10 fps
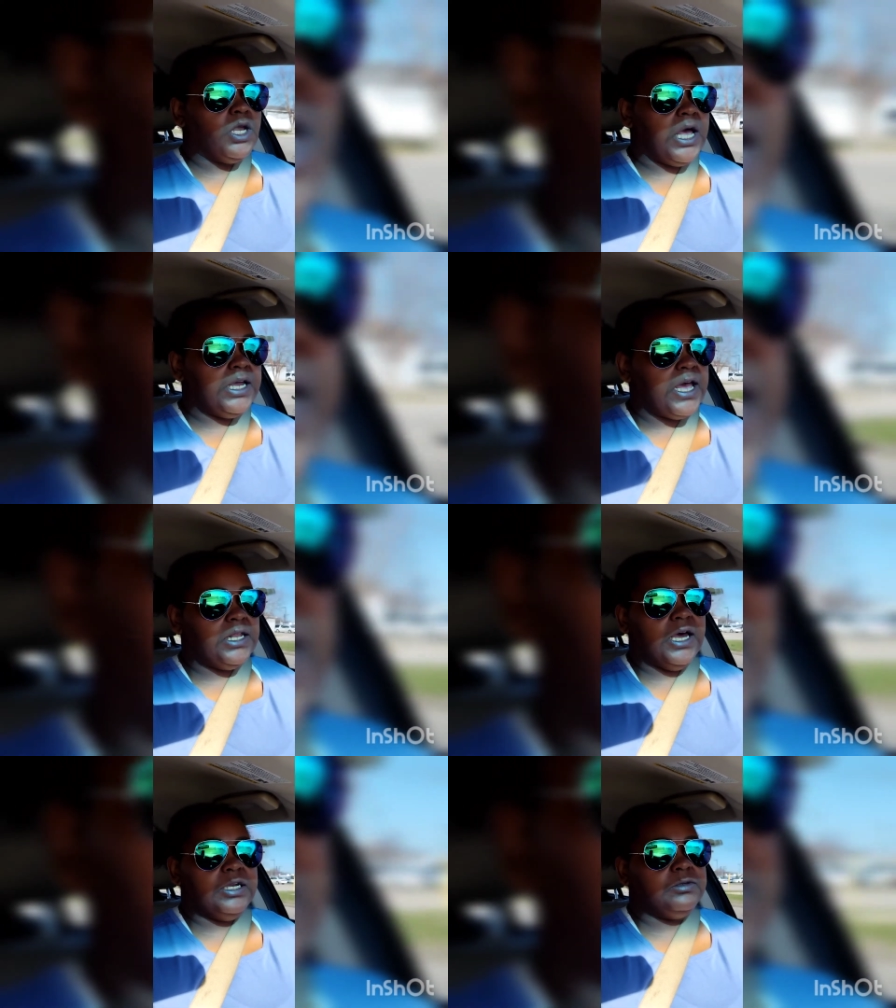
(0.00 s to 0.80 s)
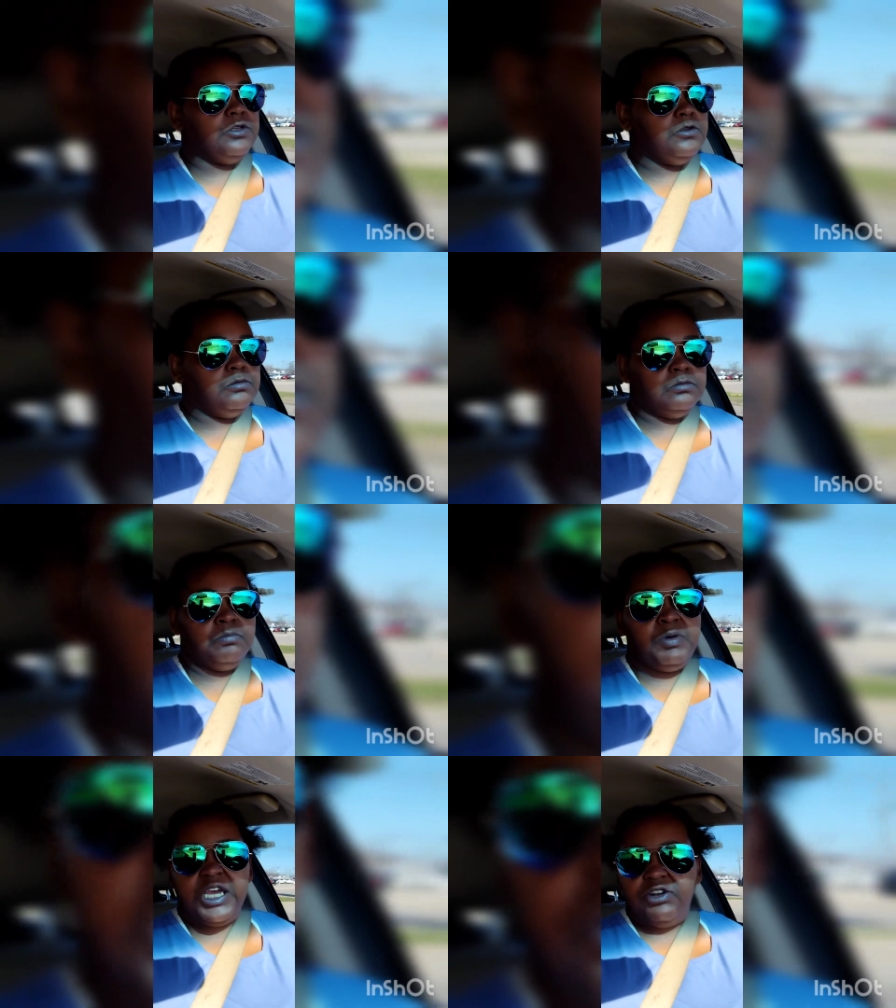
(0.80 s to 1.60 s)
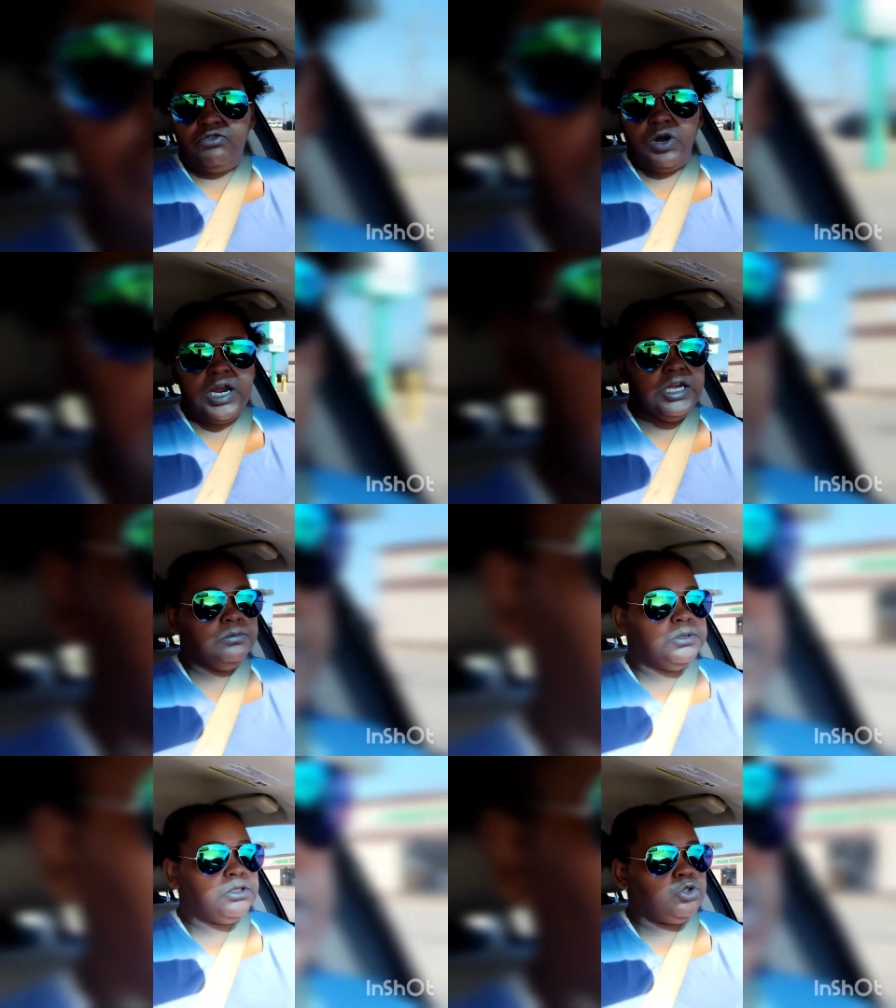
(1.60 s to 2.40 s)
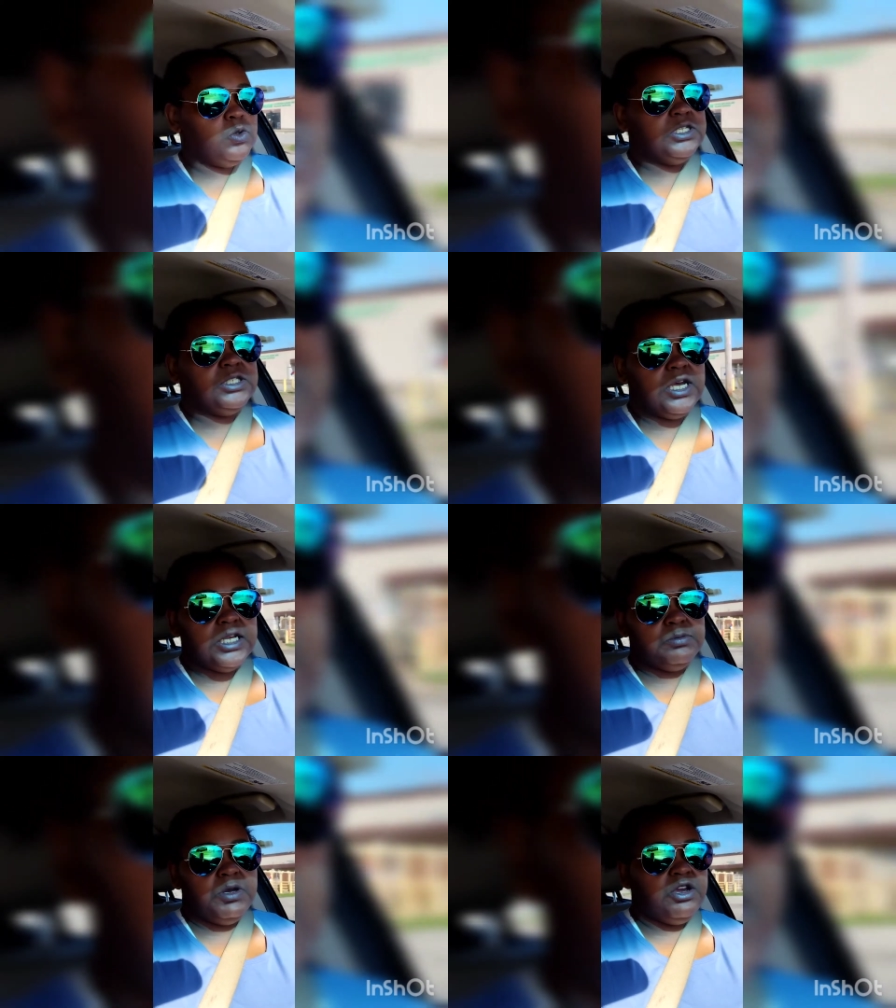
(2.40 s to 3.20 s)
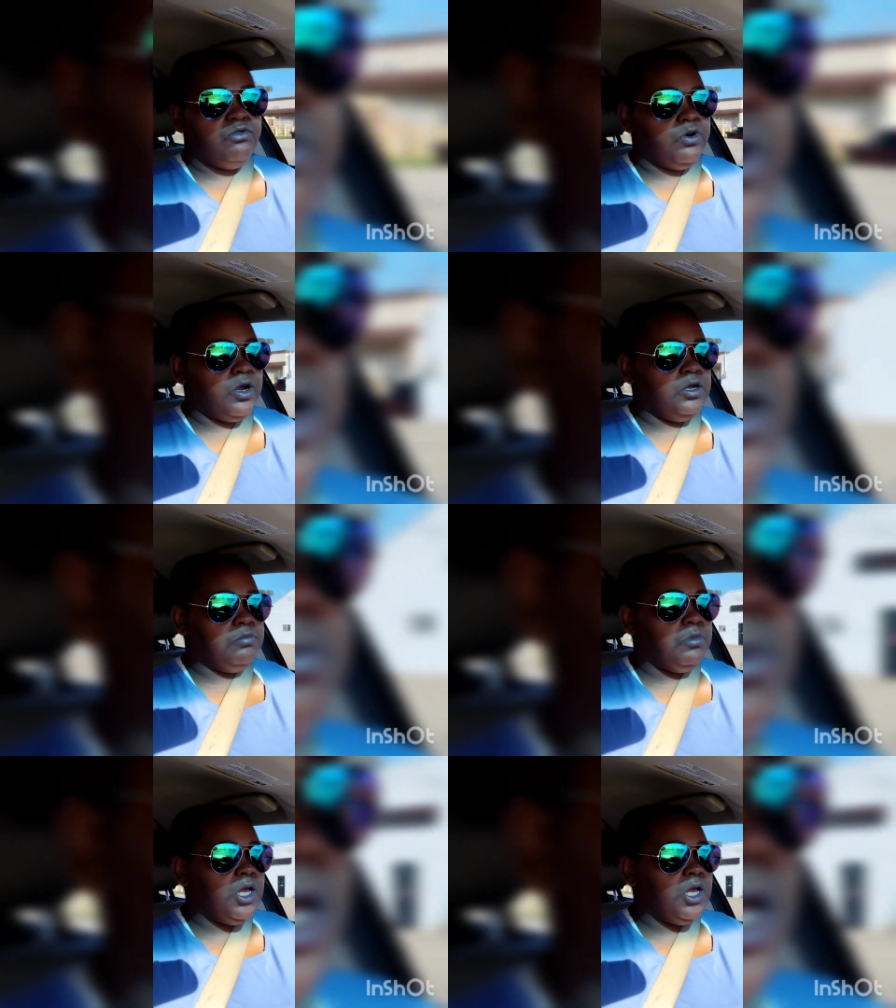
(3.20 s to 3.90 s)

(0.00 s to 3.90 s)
I got like bed frames, twin size bed frame.